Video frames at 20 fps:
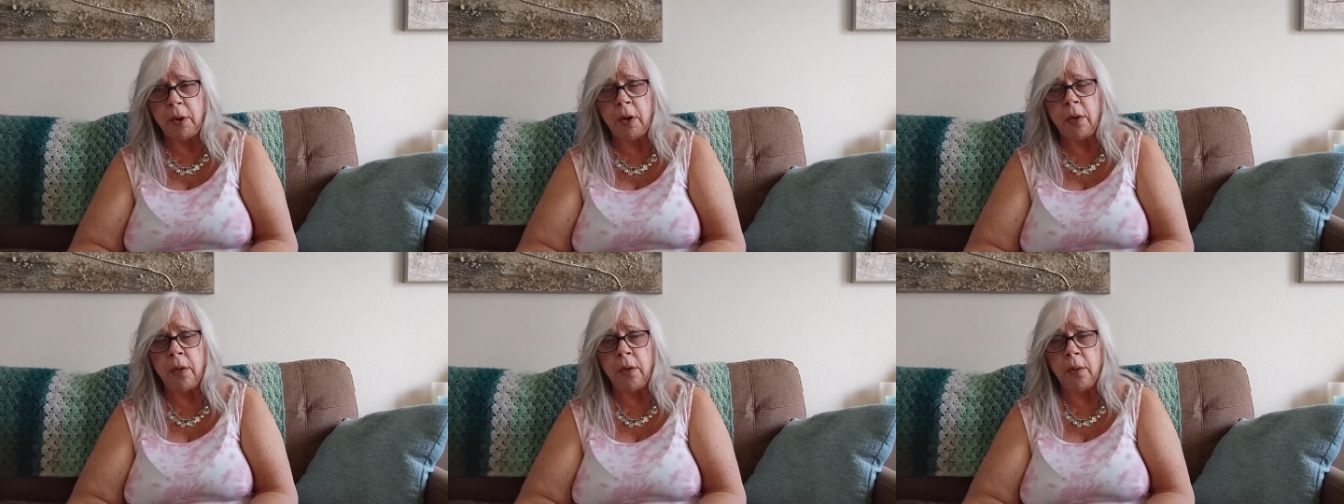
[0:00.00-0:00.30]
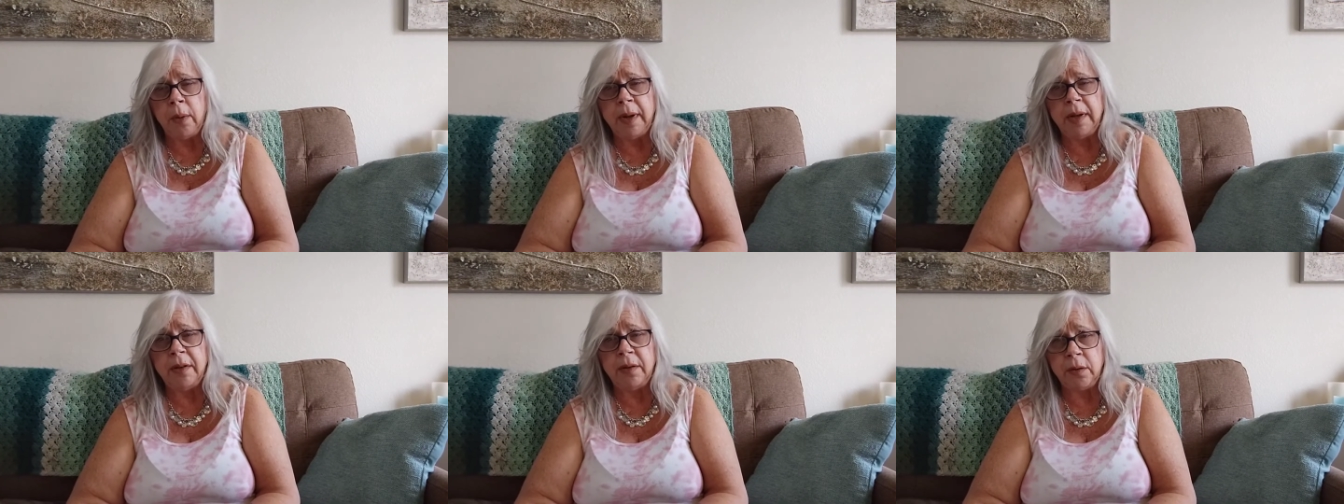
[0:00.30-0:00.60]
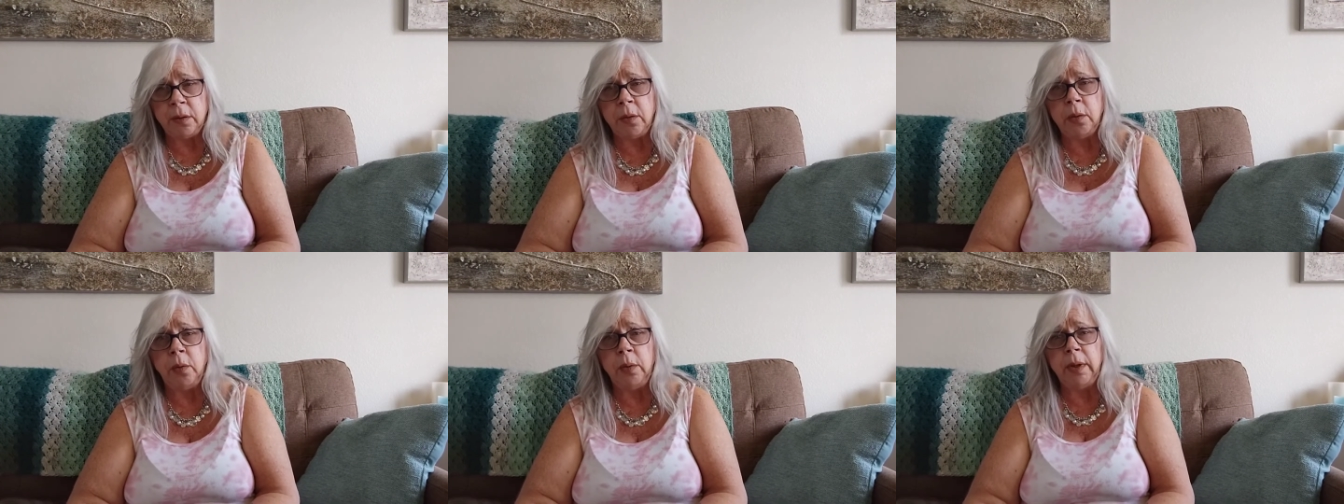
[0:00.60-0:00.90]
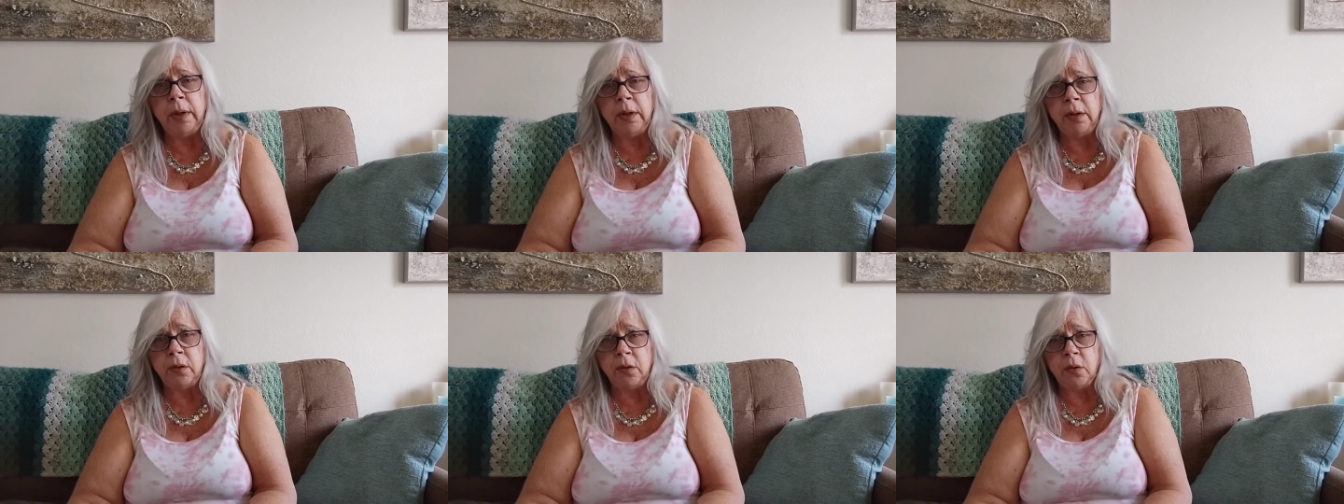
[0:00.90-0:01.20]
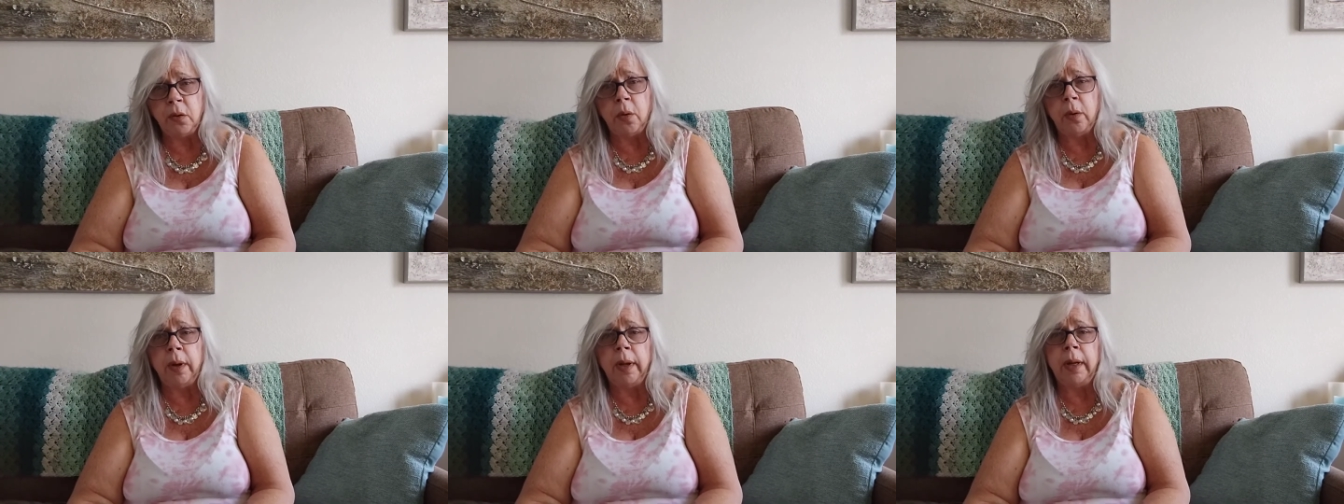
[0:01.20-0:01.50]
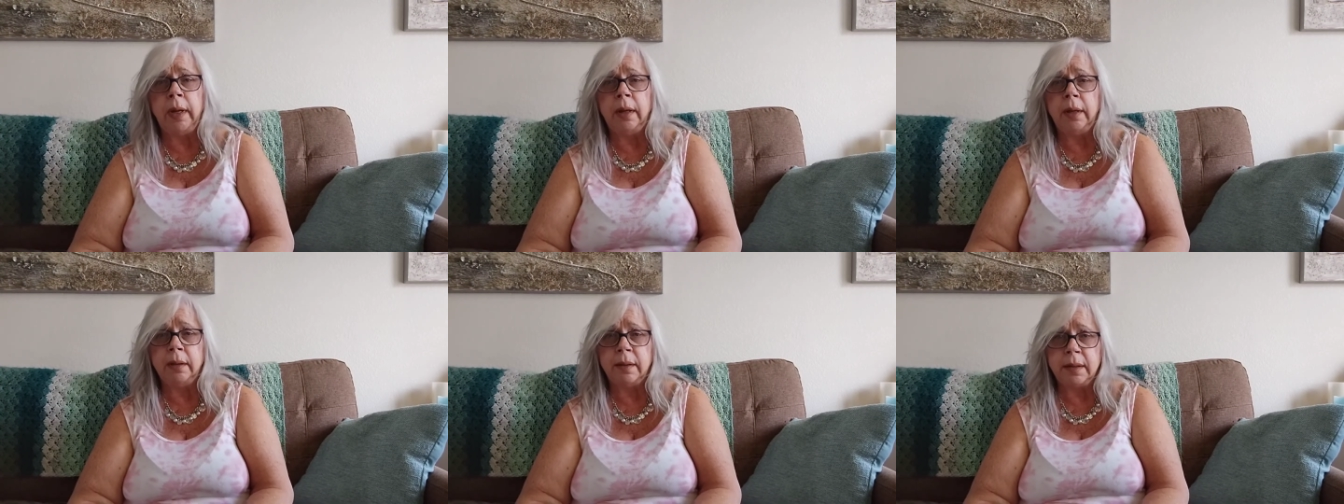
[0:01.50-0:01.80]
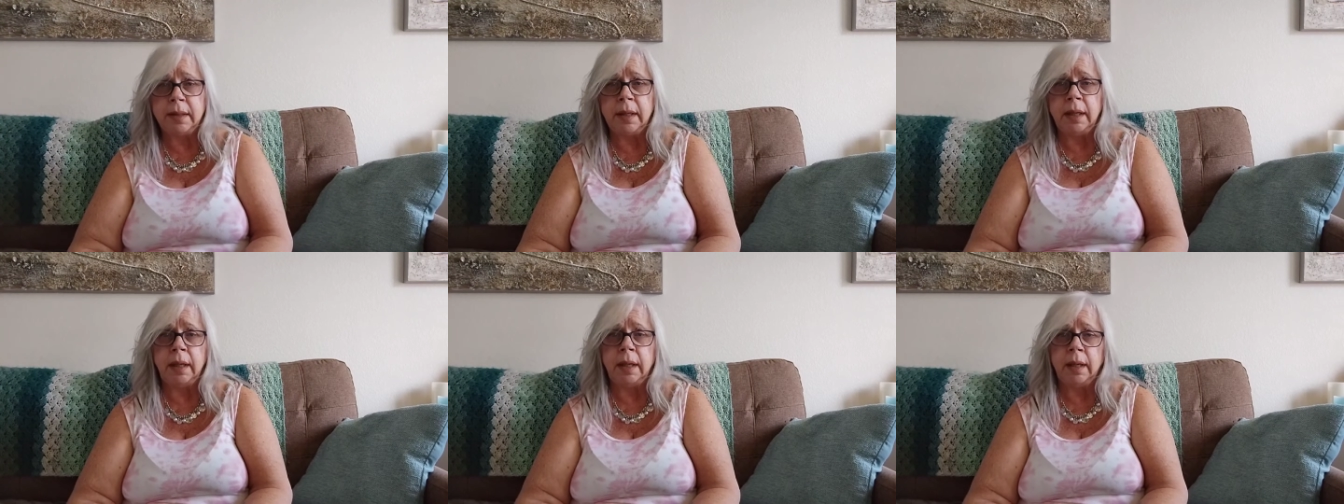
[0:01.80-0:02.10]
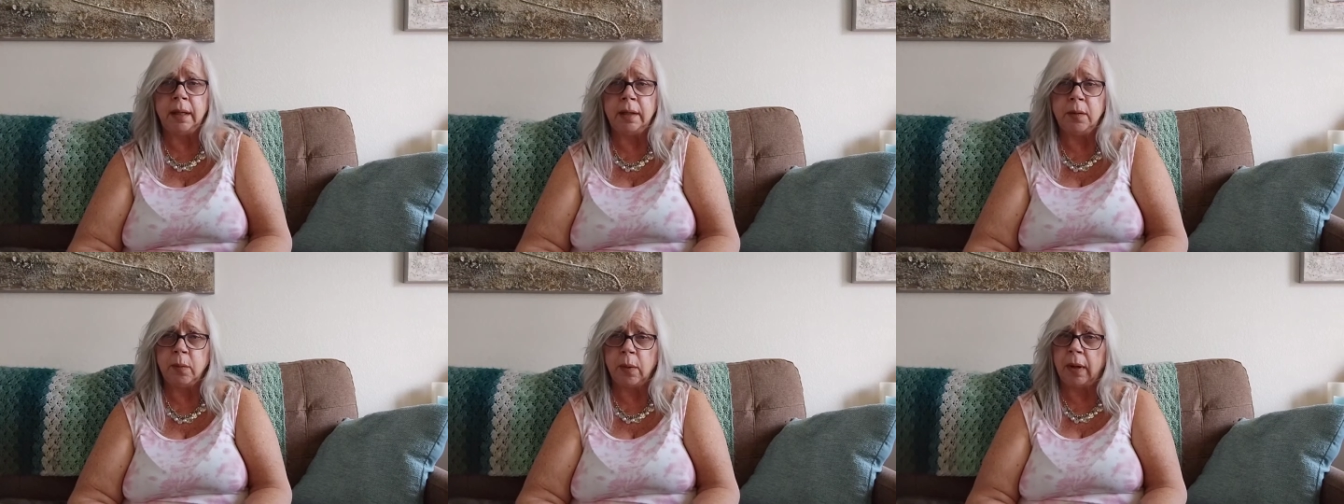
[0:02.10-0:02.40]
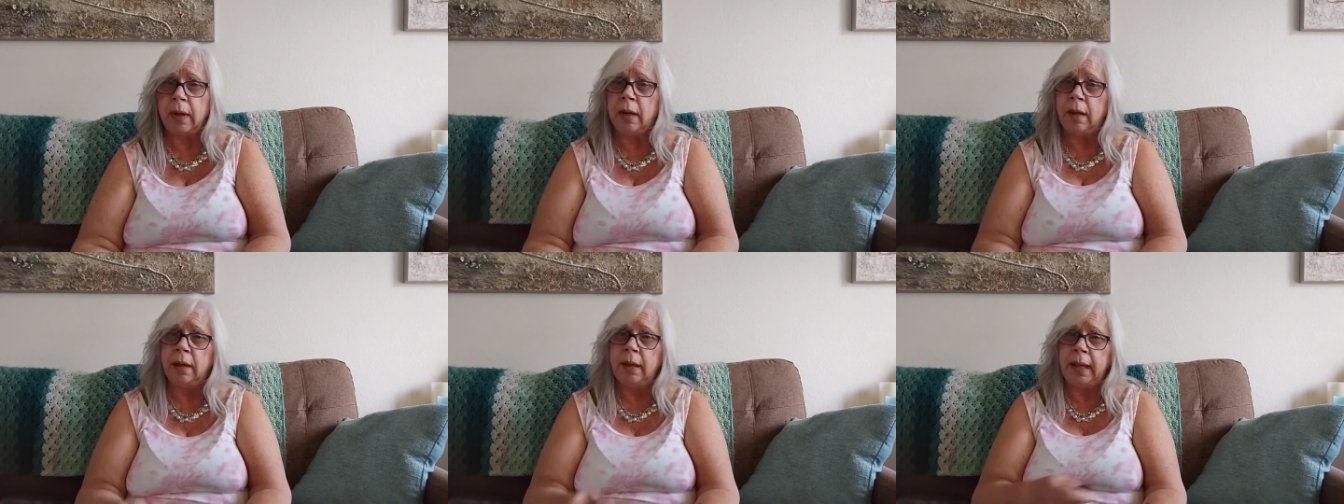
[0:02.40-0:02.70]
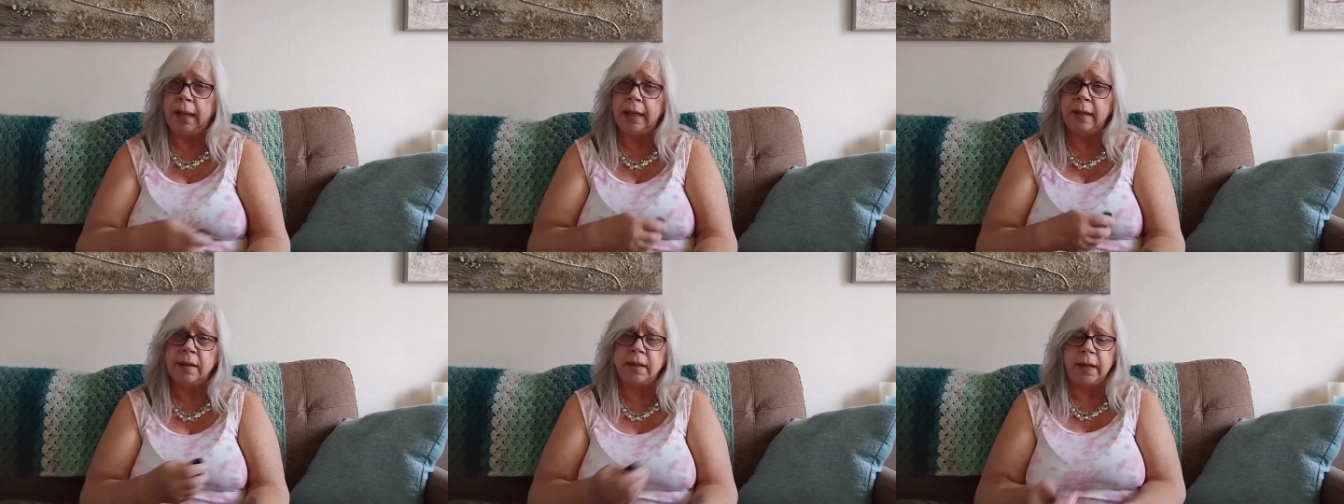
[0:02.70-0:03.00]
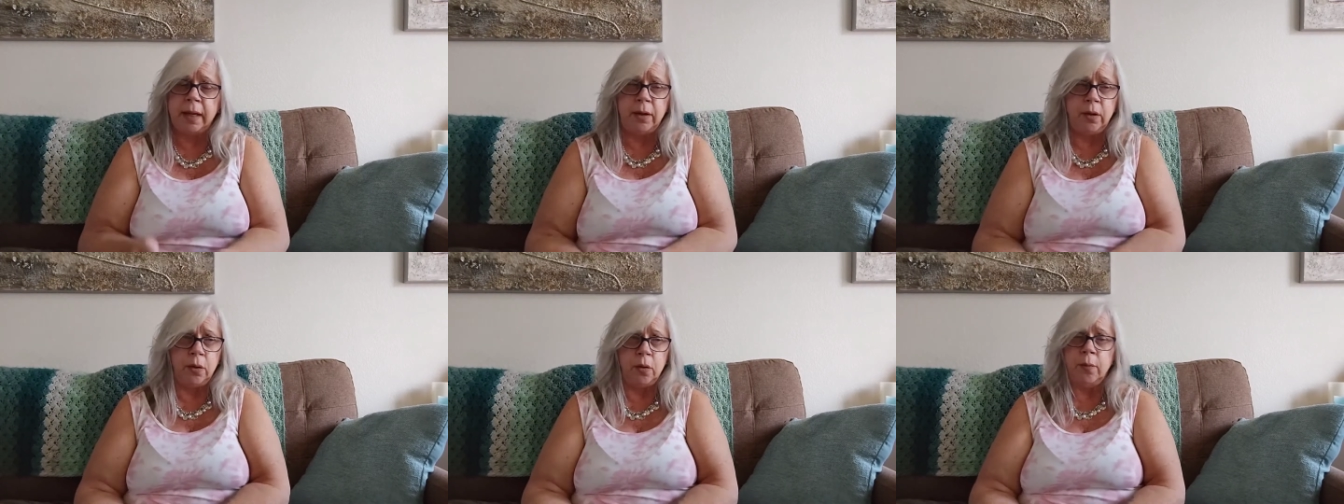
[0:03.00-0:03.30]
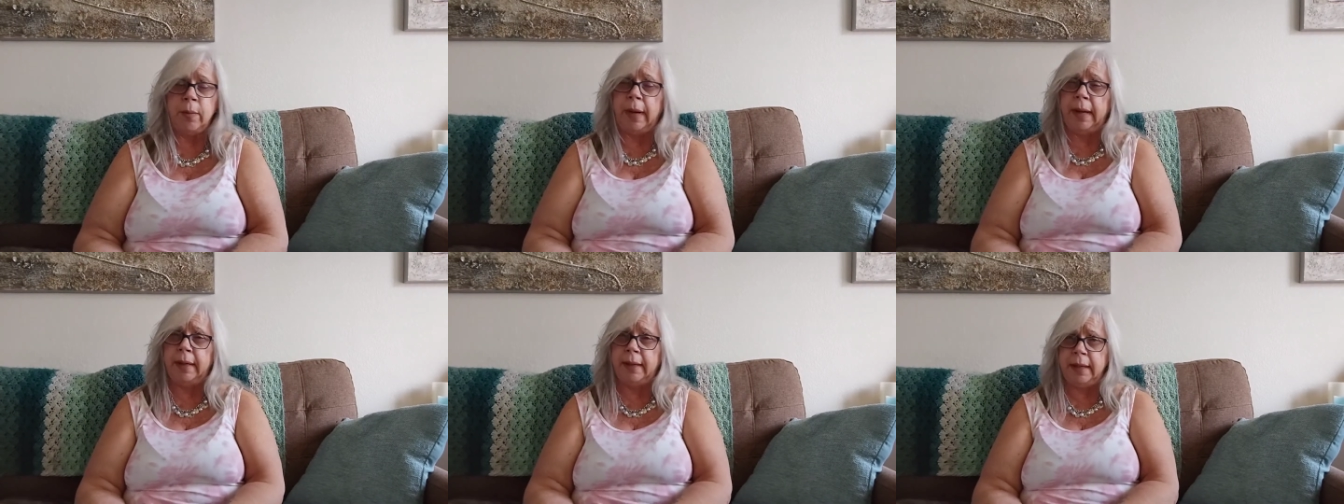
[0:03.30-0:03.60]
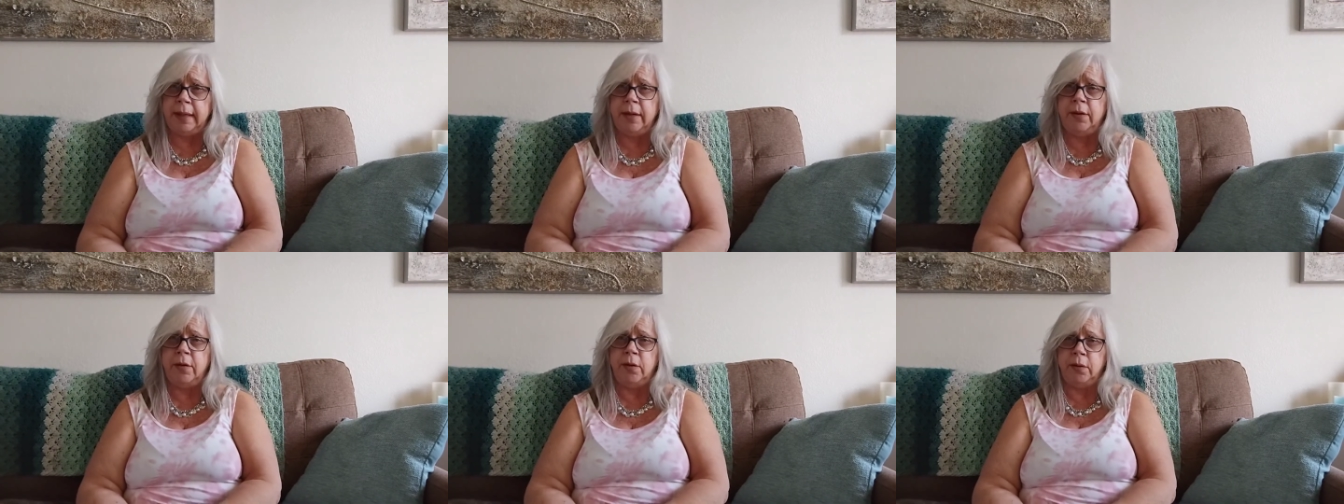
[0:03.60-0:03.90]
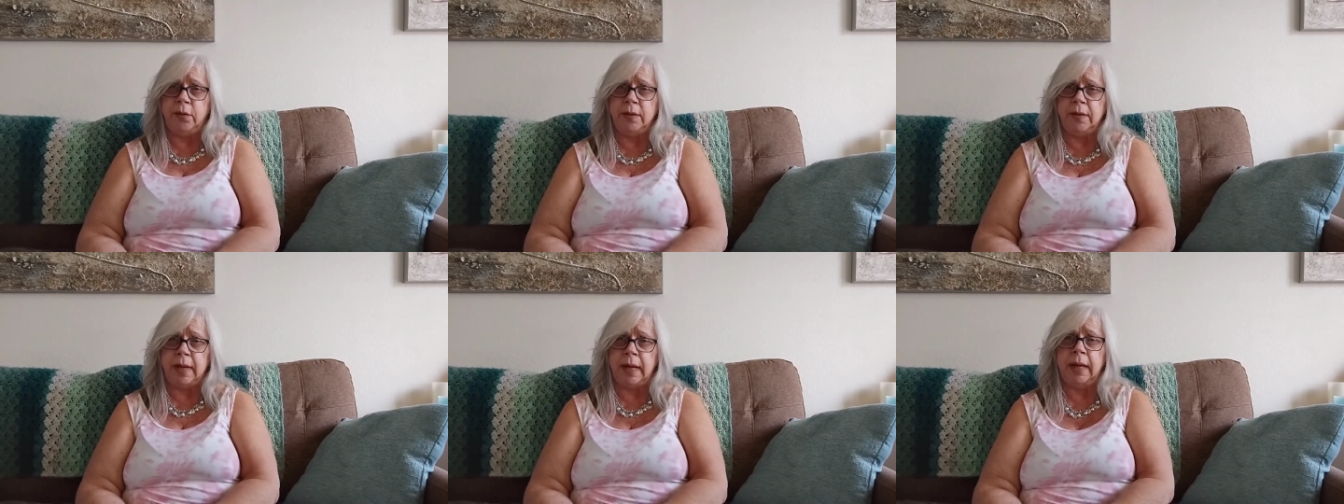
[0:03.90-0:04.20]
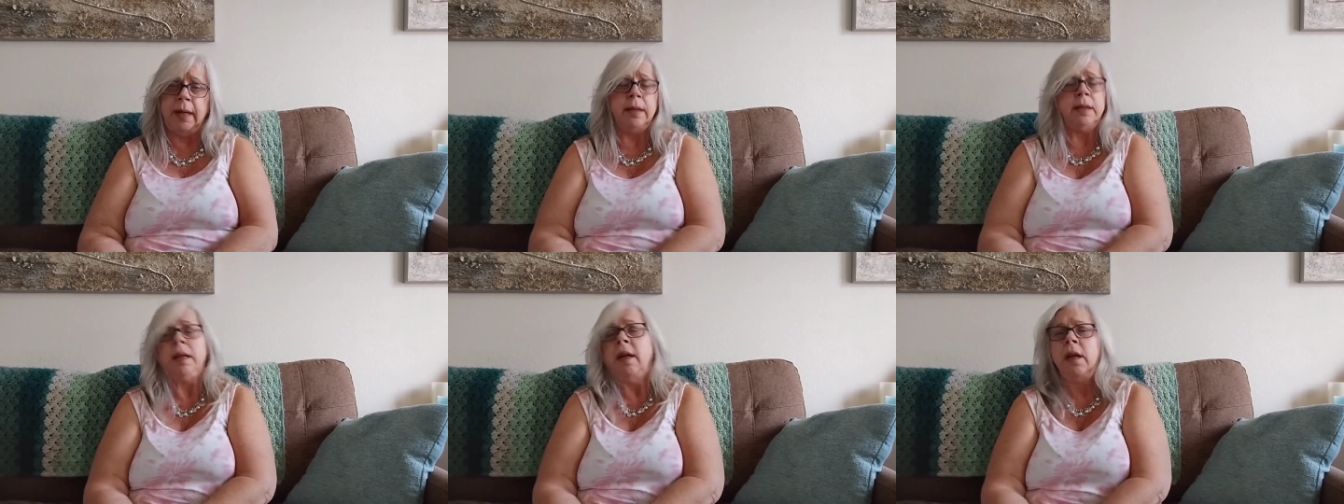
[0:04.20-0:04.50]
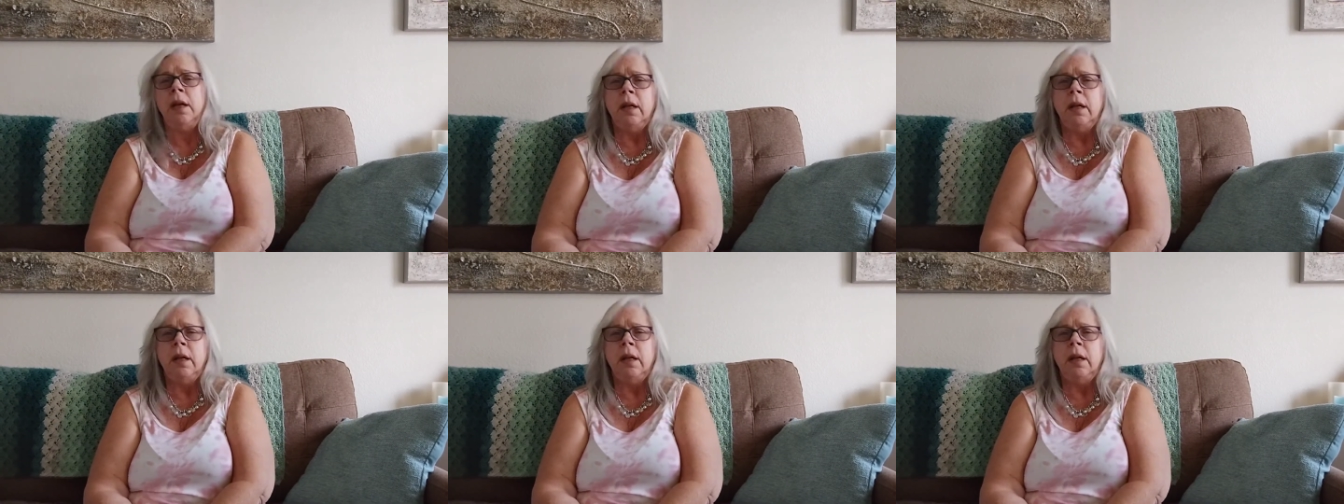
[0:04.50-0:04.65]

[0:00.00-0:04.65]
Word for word: although I do enjoy tea as well, hence I do my tea Tuesdays.